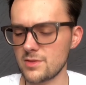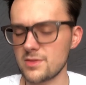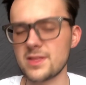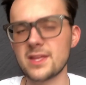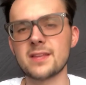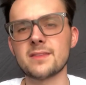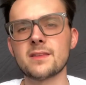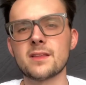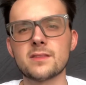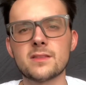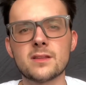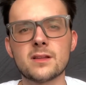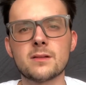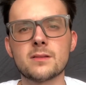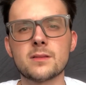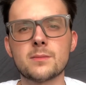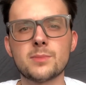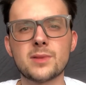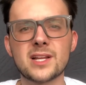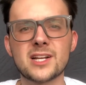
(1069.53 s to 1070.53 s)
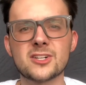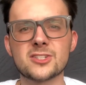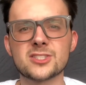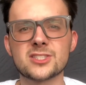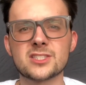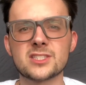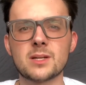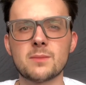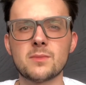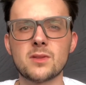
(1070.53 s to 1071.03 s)
thing that the players
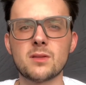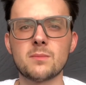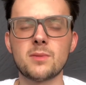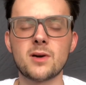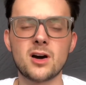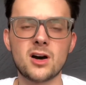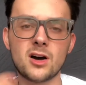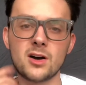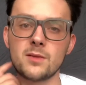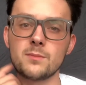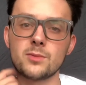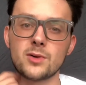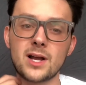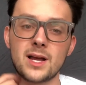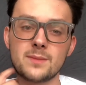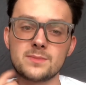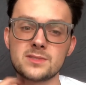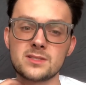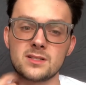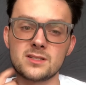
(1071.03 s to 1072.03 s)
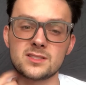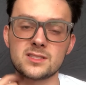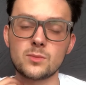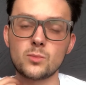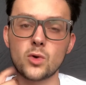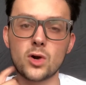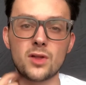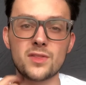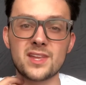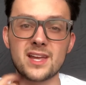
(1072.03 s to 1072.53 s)
stumble upon, perhaps
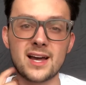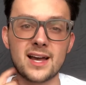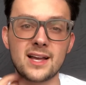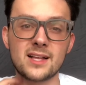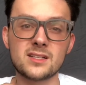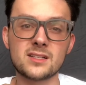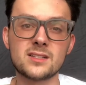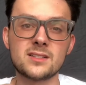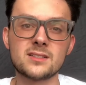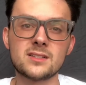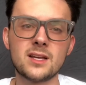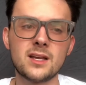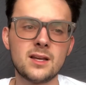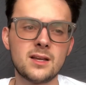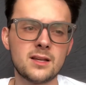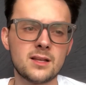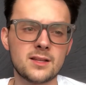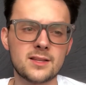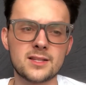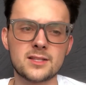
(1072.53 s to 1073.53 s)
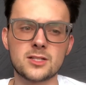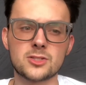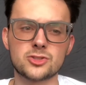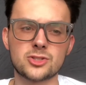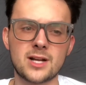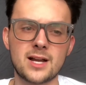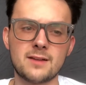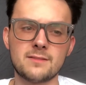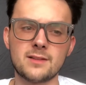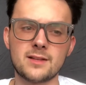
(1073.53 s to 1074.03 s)
somewhere on the island that they're
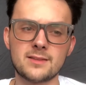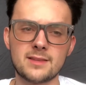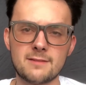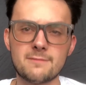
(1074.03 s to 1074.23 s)
traveling.